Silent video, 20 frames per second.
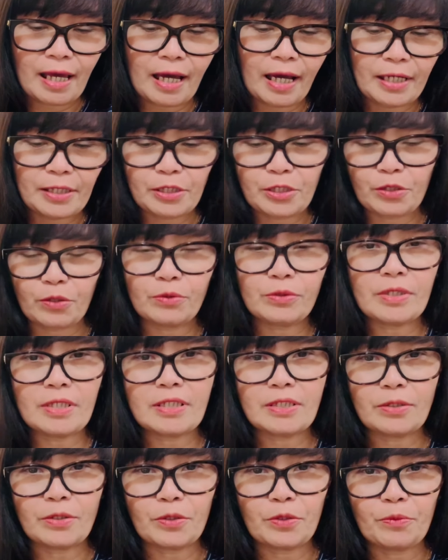I showed
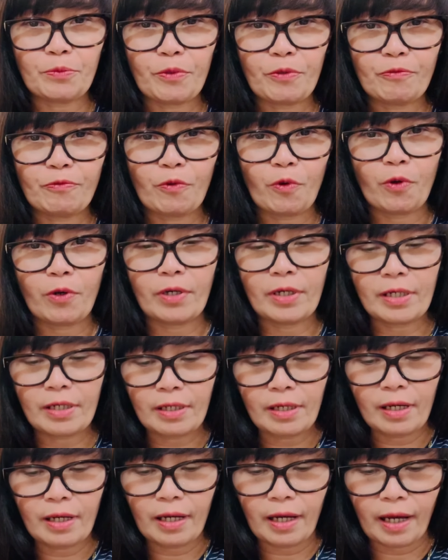this to you before.
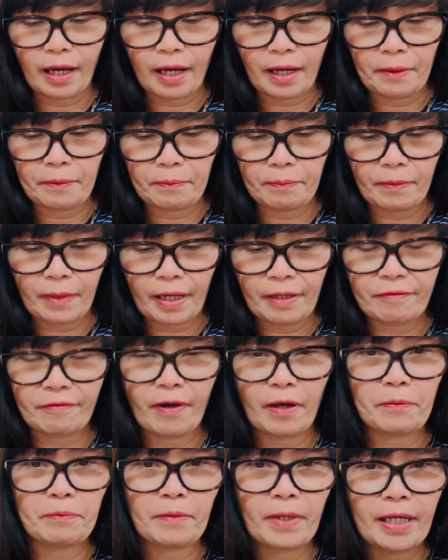I
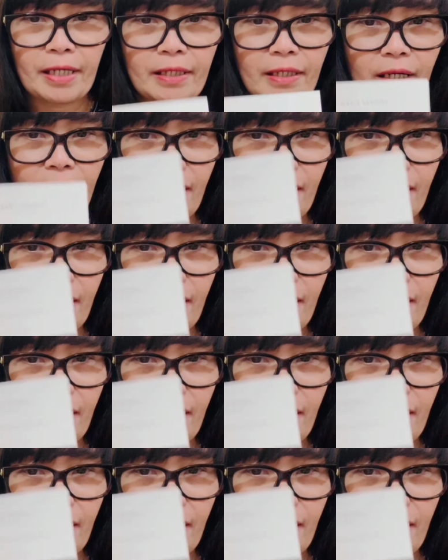found my